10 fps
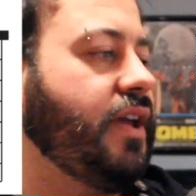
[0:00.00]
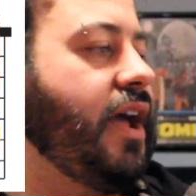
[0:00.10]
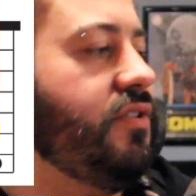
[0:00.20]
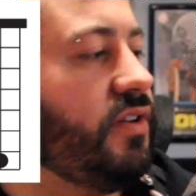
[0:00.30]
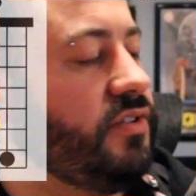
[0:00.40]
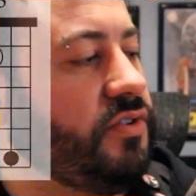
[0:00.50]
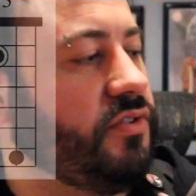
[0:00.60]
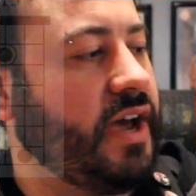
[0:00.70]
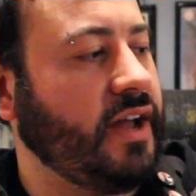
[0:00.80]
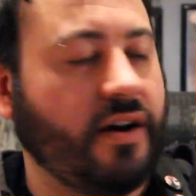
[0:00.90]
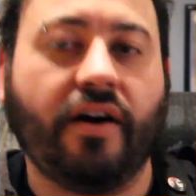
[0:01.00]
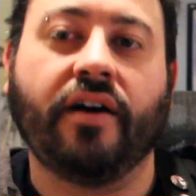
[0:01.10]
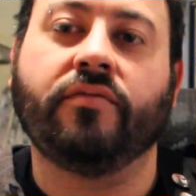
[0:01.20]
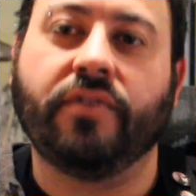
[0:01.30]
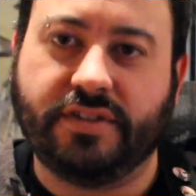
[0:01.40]
And you can do that
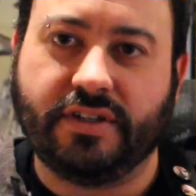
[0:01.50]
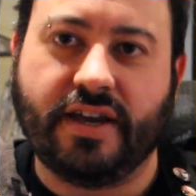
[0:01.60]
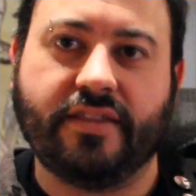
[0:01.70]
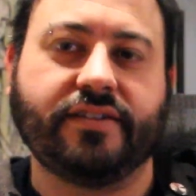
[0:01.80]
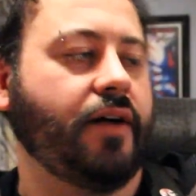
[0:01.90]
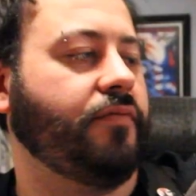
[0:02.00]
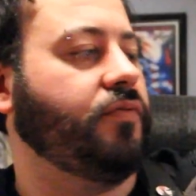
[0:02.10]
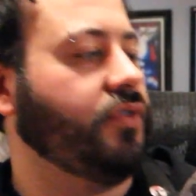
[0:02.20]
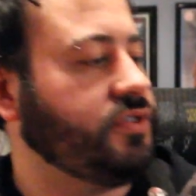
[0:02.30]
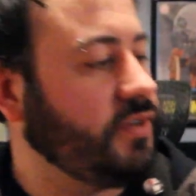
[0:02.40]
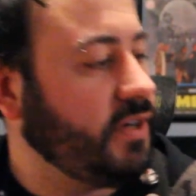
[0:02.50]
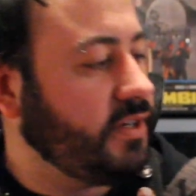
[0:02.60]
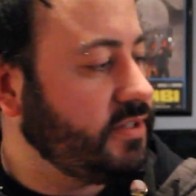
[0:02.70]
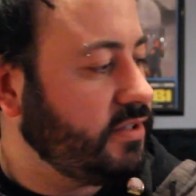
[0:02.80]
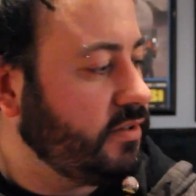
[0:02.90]
on, once again, the top 4
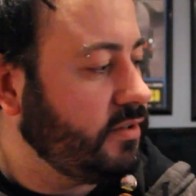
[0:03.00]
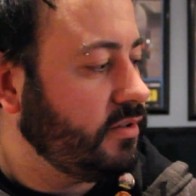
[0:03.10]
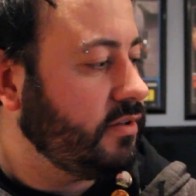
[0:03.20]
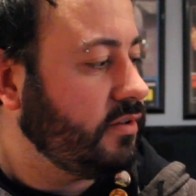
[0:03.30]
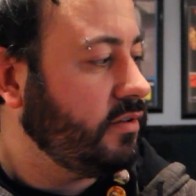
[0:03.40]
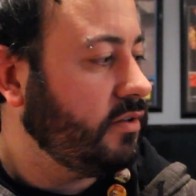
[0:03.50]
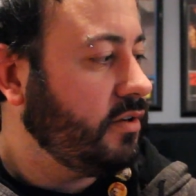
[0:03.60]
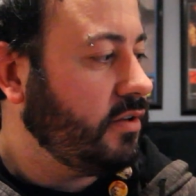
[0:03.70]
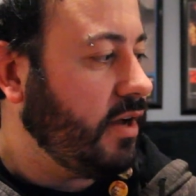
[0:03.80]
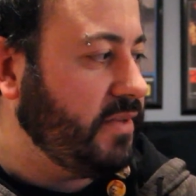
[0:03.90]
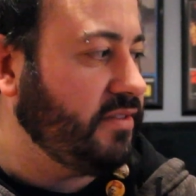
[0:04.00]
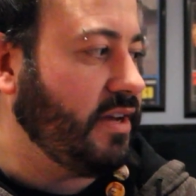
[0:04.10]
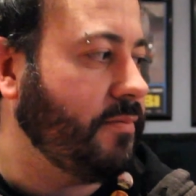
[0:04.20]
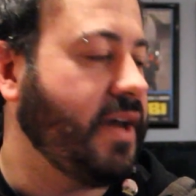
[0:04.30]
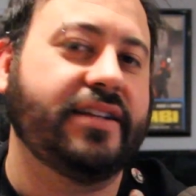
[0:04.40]
strings. This
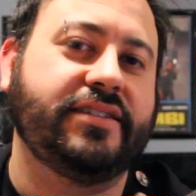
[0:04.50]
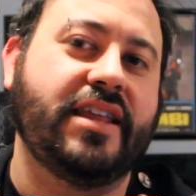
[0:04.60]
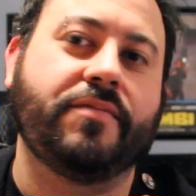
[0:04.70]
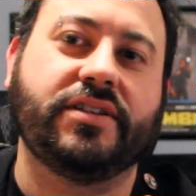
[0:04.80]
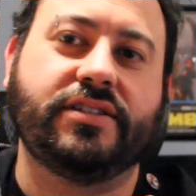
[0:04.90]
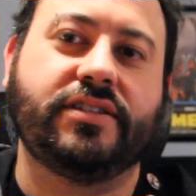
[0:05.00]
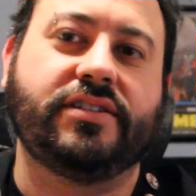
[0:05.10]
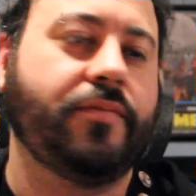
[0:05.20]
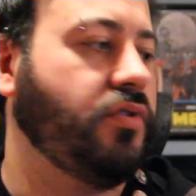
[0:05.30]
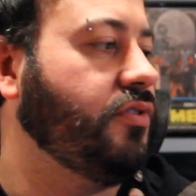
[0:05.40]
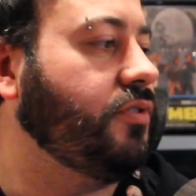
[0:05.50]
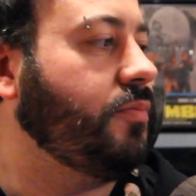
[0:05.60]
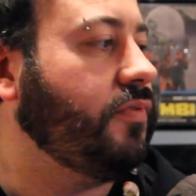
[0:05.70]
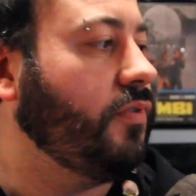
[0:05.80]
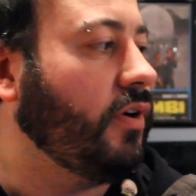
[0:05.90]
time I'm not going to say them because it's the same chords as
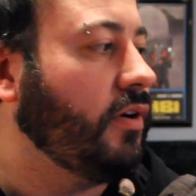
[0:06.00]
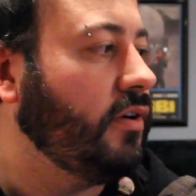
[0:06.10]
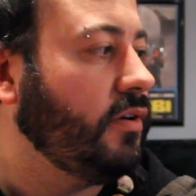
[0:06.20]
before.